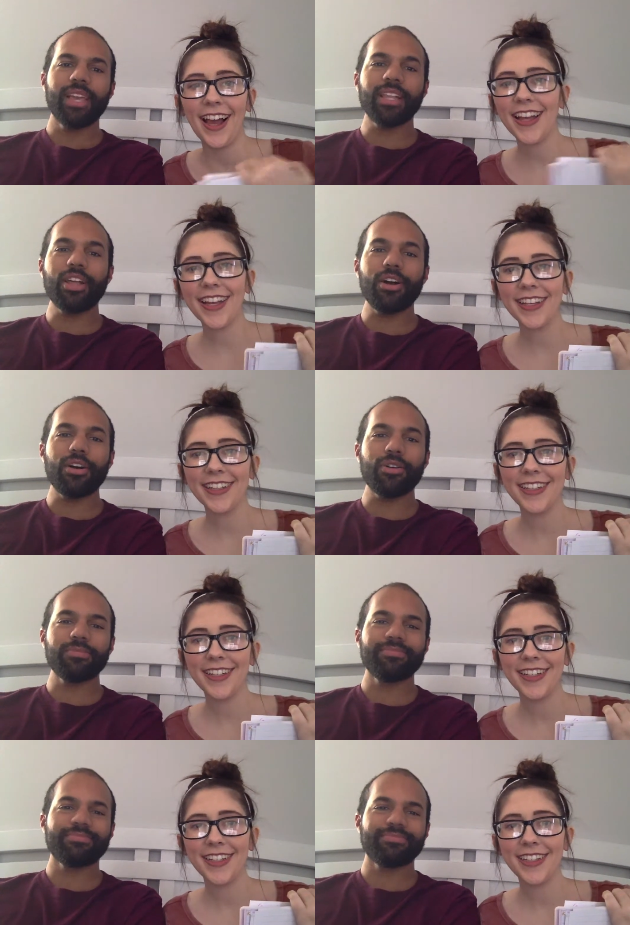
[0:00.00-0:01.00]
Speaker 1: Hi Hello.
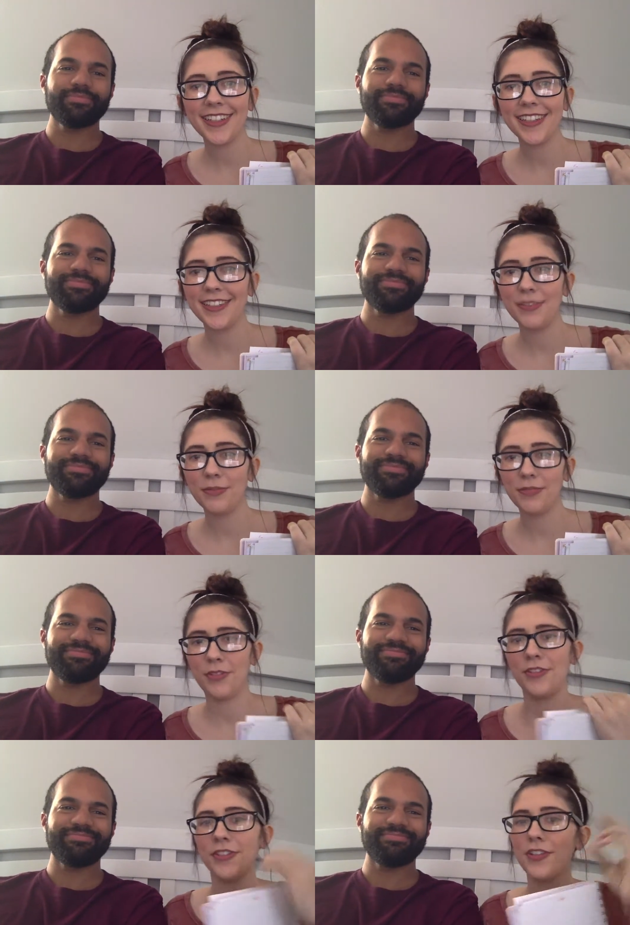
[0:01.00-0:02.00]
guys.
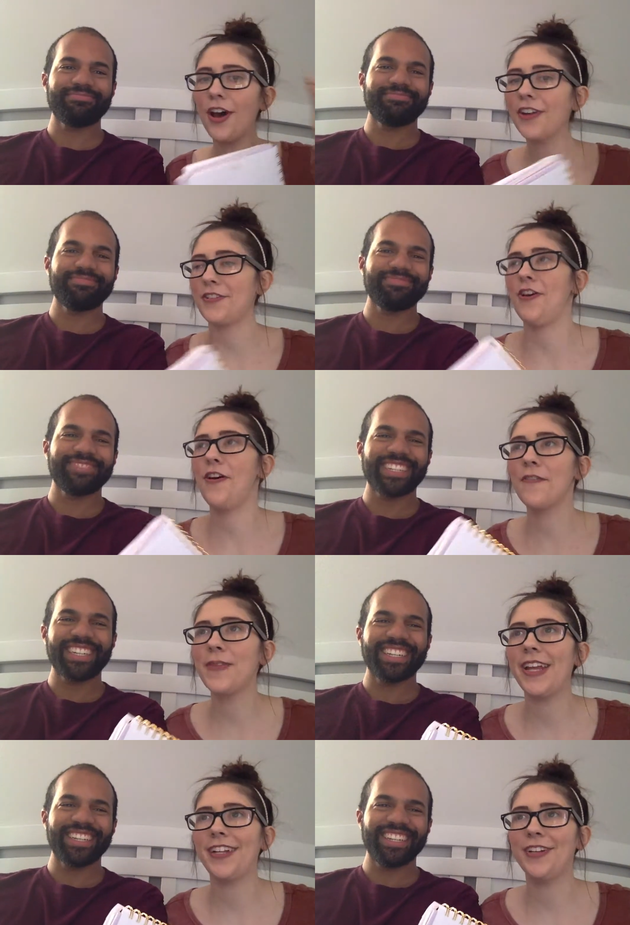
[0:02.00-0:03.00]
You talked over
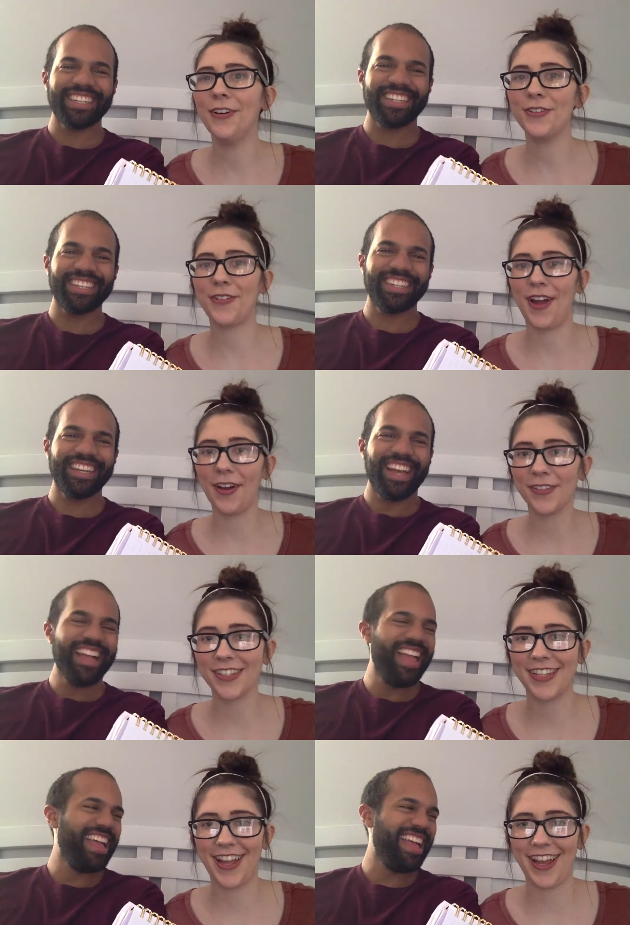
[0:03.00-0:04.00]
me. I told you I was
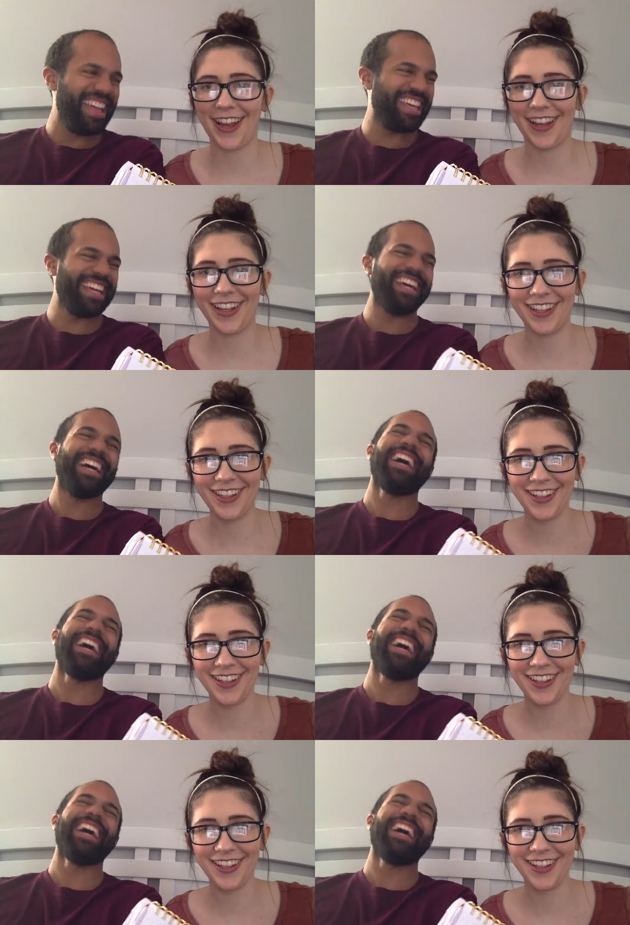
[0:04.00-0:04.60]
gonna say hi.